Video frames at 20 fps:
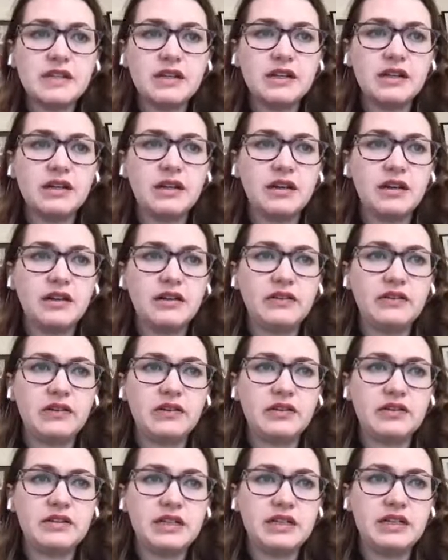focusing in
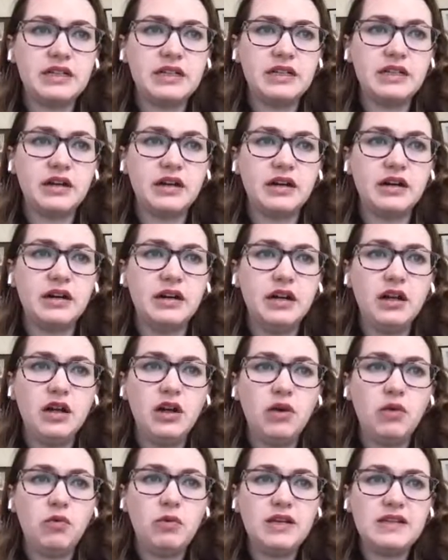on exserta
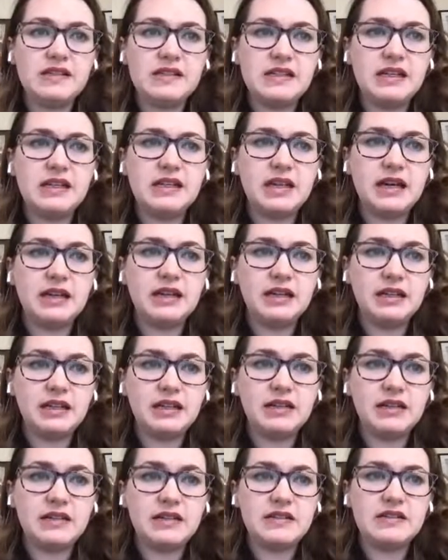here, we see
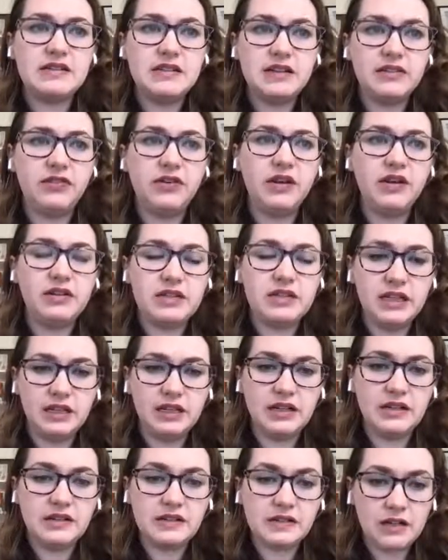that it is
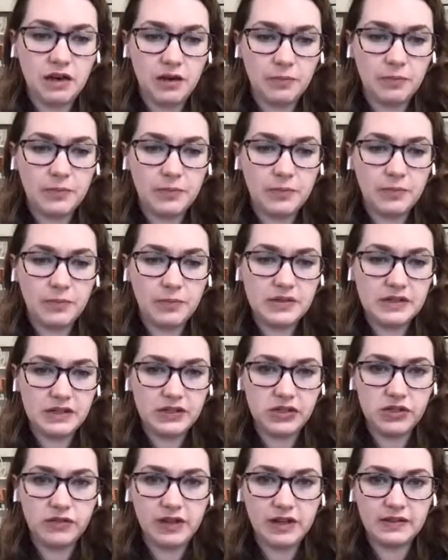different in its
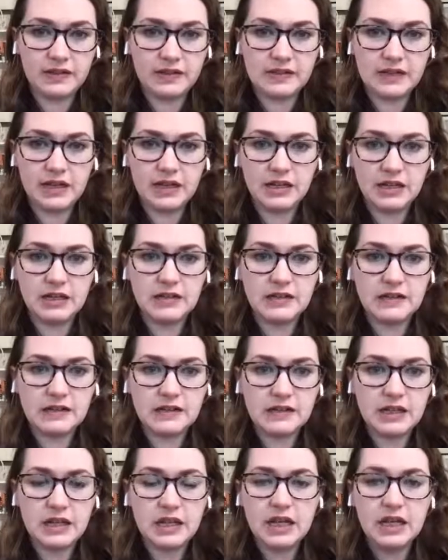composition of
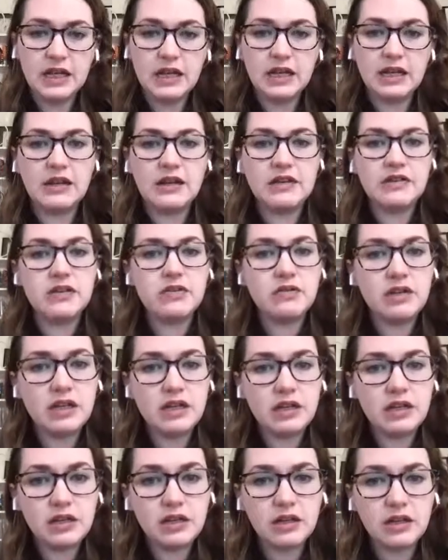anthocyanins. It
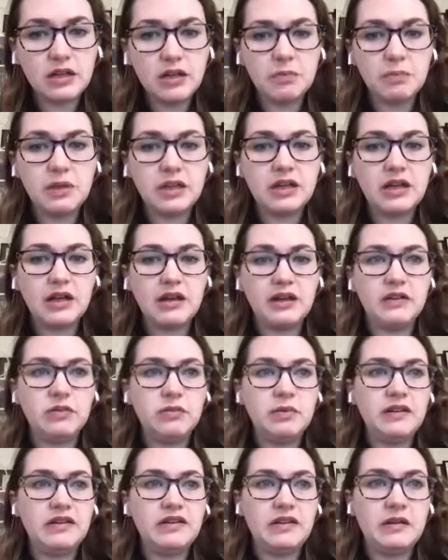is unique
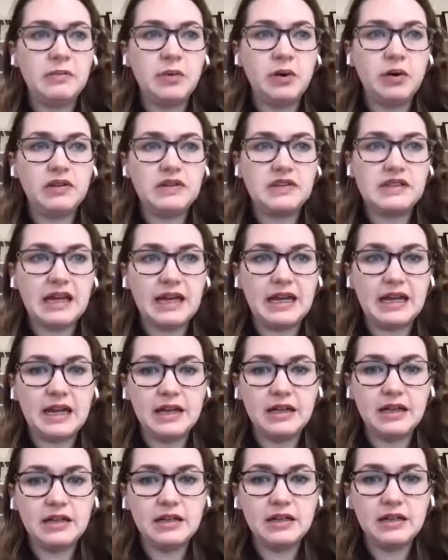because we see
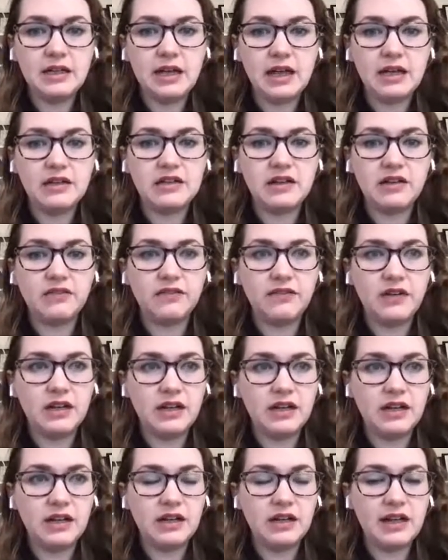both cyanidin and
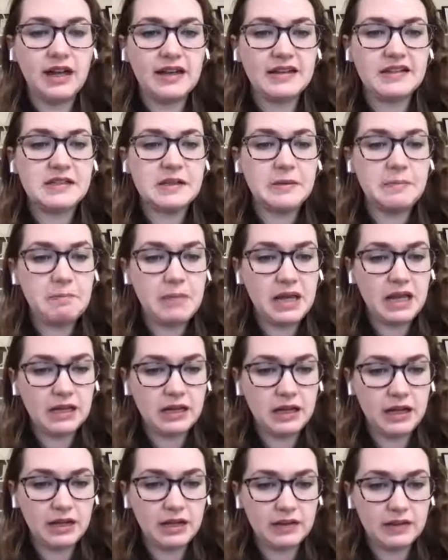delphinidin as the
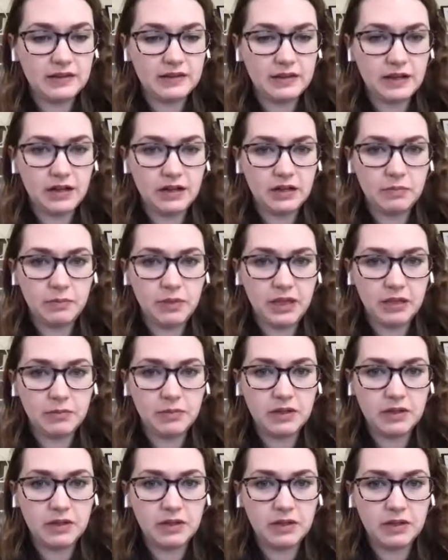main
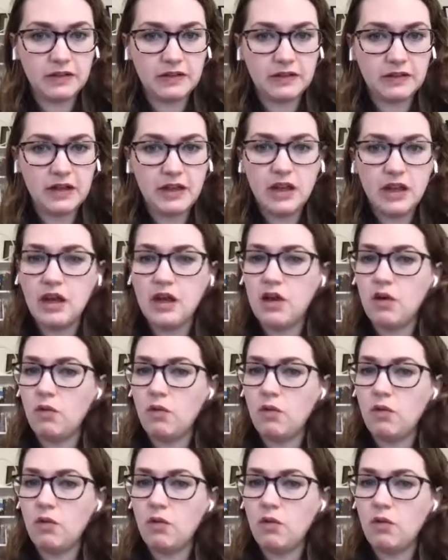anthocyanin pigments.